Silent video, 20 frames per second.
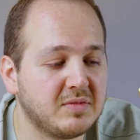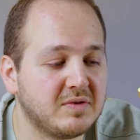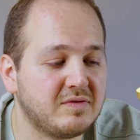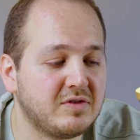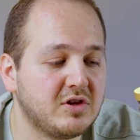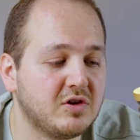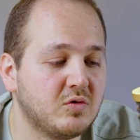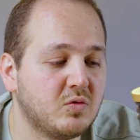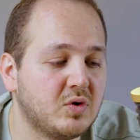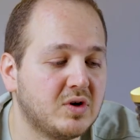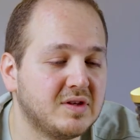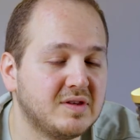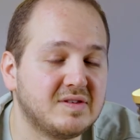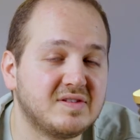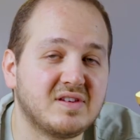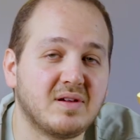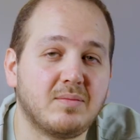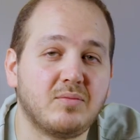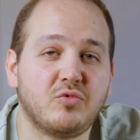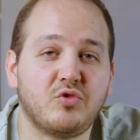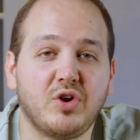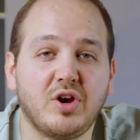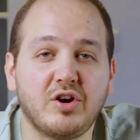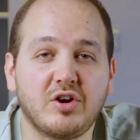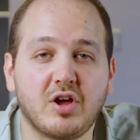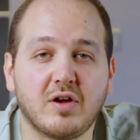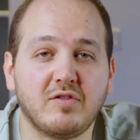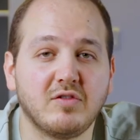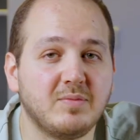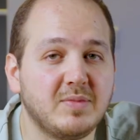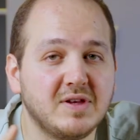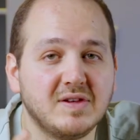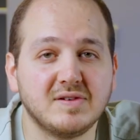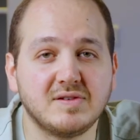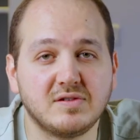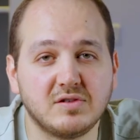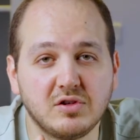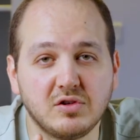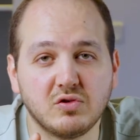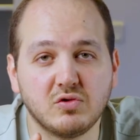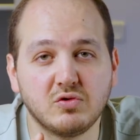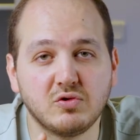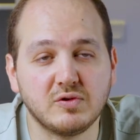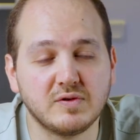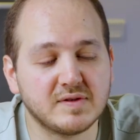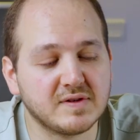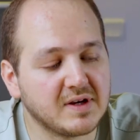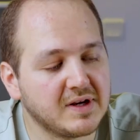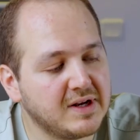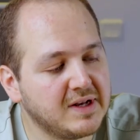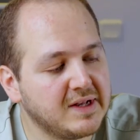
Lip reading: If you want some rare coffee beans to use,